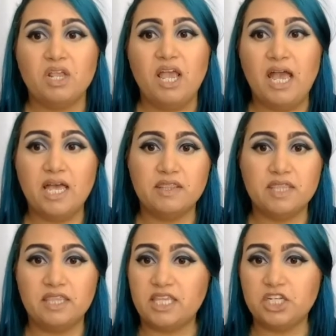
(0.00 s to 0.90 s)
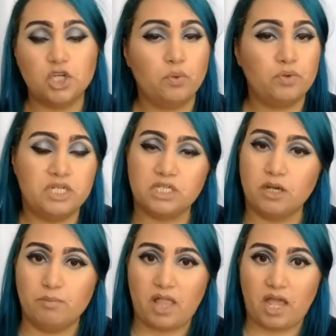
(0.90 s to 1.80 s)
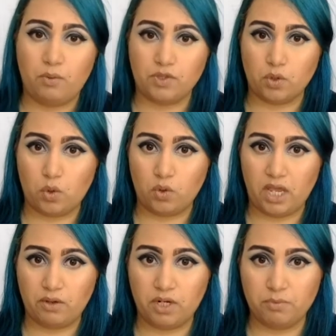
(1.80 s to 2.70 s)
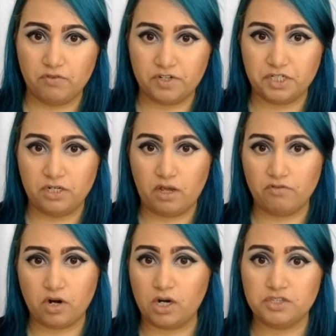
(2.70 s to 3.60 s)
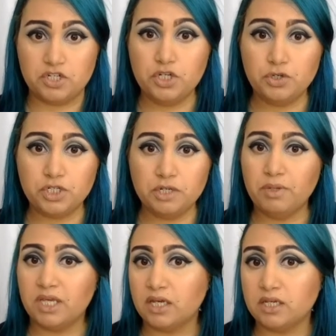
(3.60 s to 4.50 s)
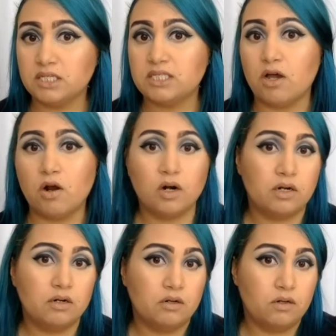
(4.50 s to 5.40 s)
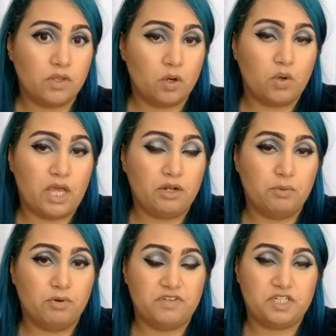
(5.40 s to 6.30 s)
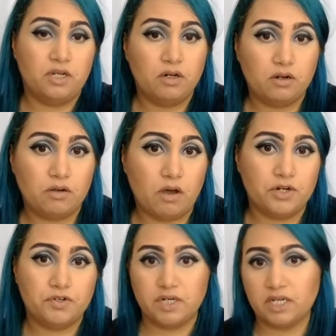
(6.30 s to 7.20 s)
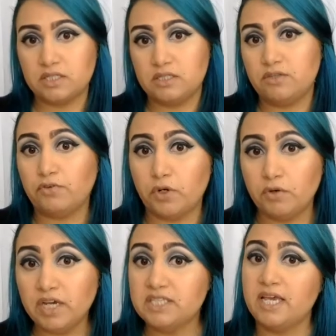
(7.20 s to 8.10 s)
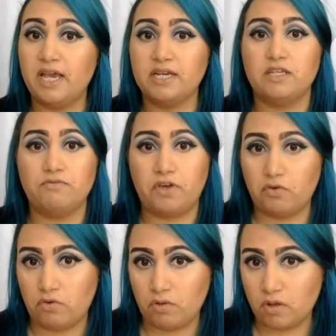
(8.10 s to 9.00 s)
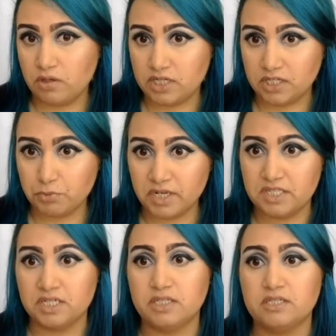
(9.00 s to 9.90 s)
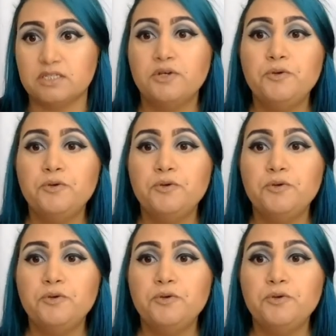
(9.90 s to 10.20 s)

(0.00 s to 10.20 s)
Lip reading: and that they don't need to comply with the whole county provision of our Constitution, because the whole county provision contradicts the Voting Rights Act, and federal law takes precedence.